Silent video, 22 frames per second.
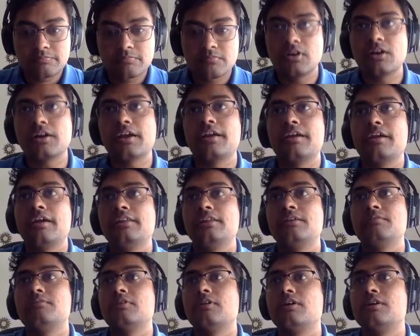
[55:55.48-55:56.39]
Okay, and
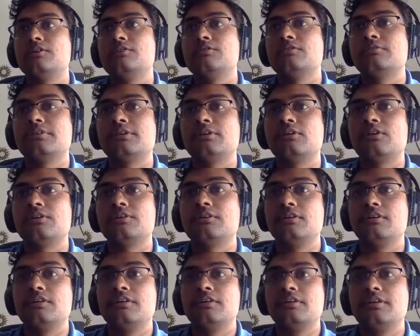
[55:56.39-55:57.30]
then we're going to do something called
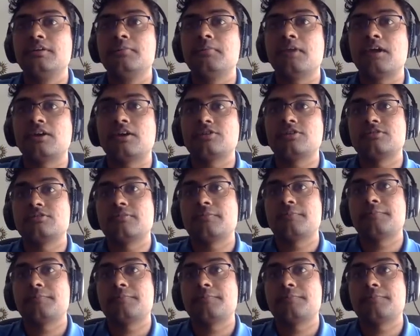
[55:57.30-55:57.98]
epochs.